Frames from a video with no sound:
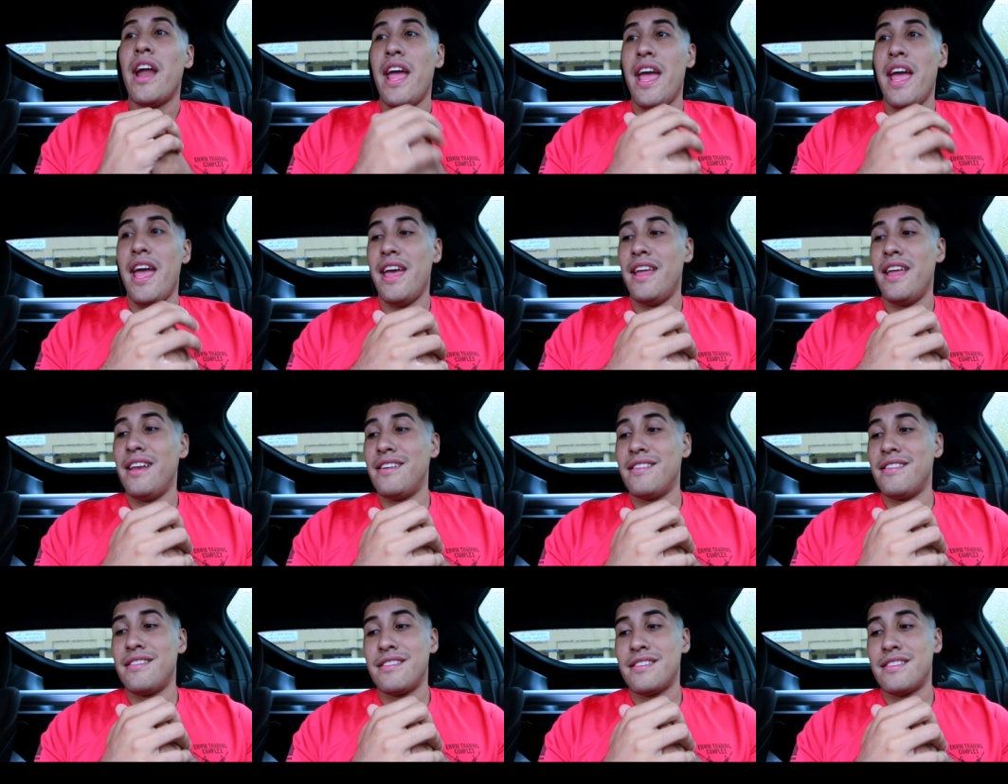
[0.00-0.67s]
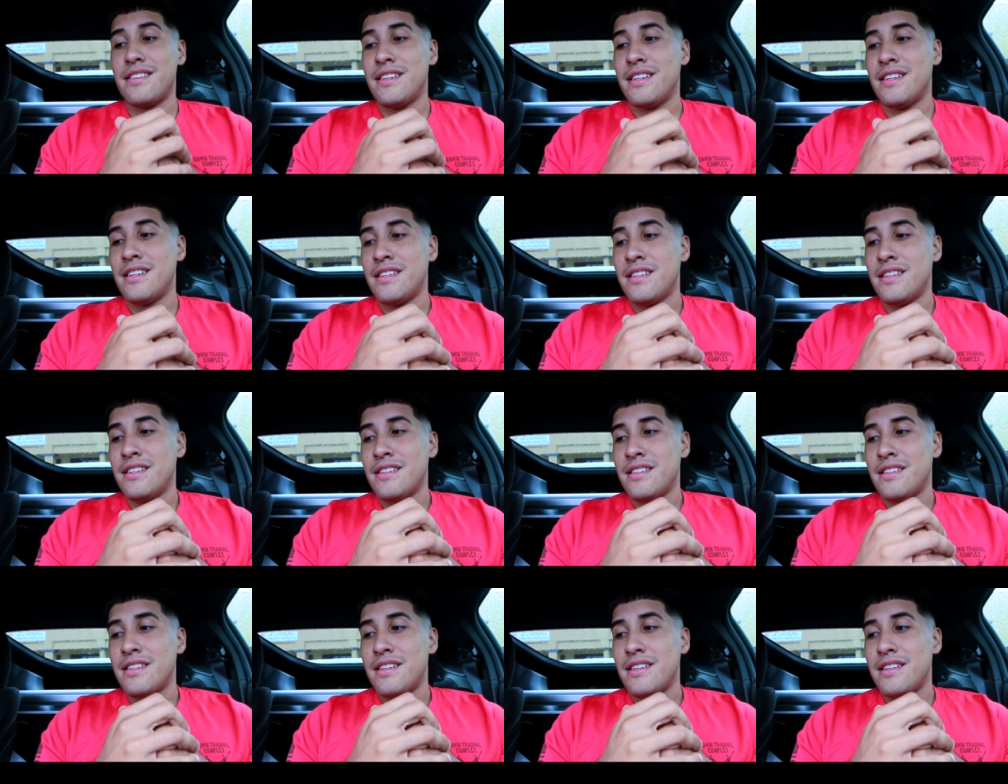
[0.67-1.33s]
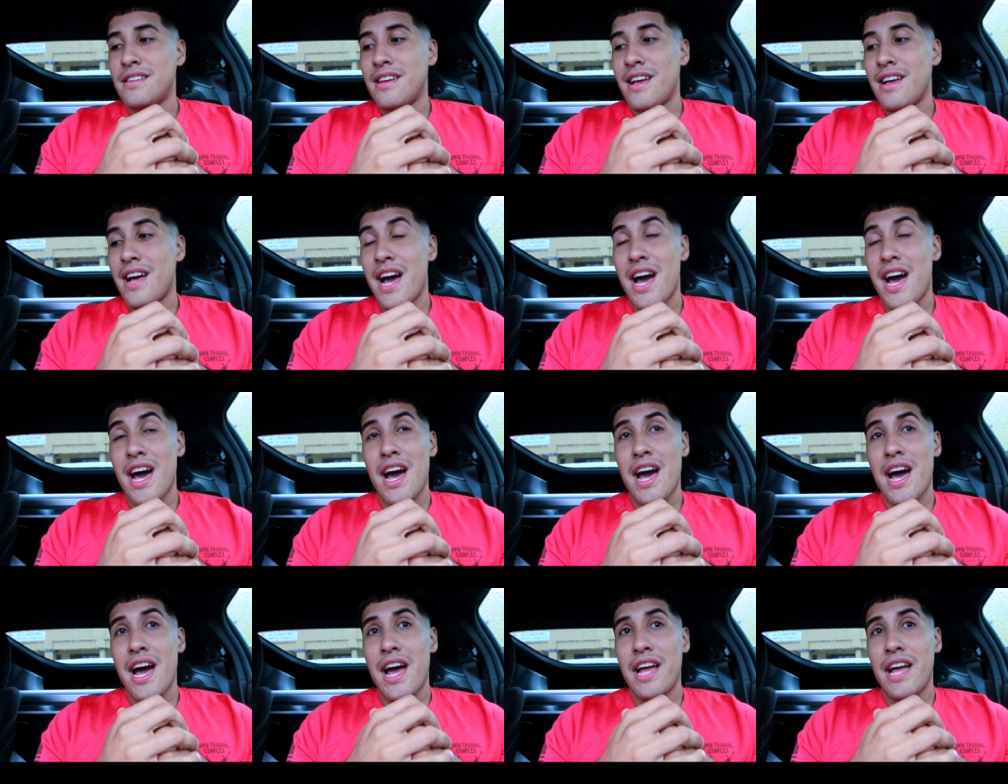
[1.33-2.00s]
And uh,
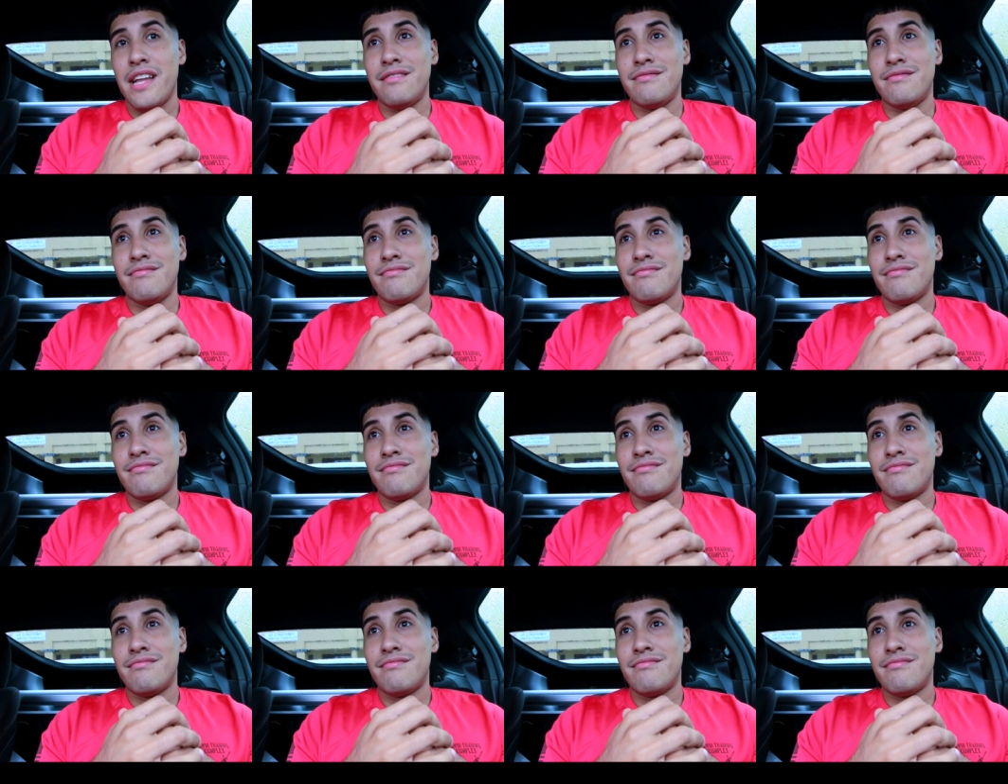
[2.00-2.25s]
I,